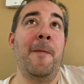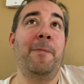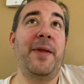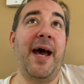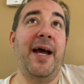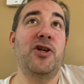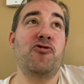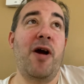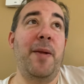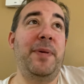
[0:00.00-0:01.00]
that
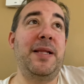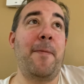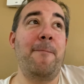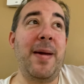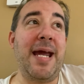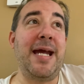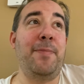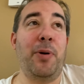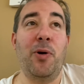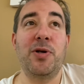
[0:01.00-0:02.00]
try to be the main
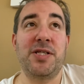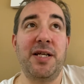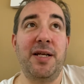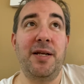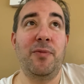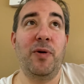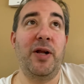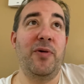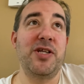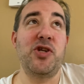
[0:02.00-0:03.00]
person when
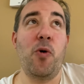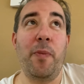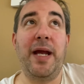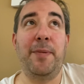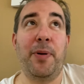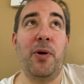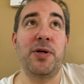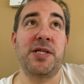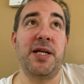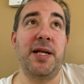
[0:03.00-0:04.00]
there is no main
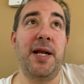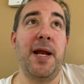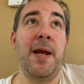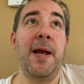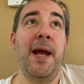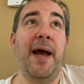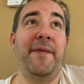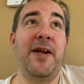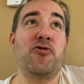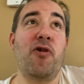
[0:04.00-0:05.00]
person. And
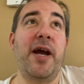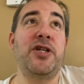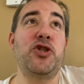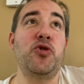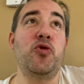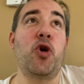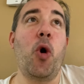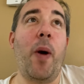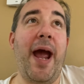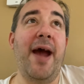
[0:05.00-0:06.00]
they try to
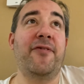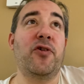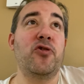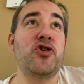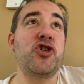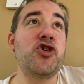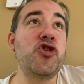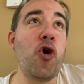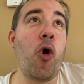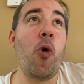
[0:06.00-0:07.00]
go after
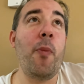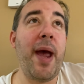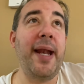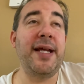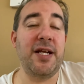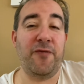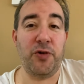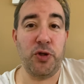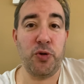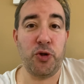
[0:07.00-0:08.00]
so many
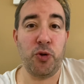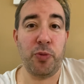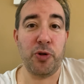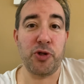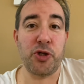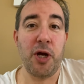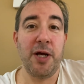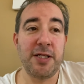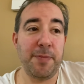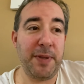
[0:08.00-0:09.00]
different YouTubers
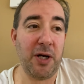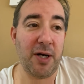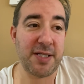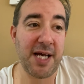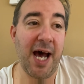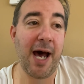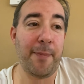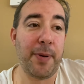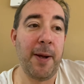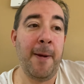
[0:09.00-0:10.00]
to be on top.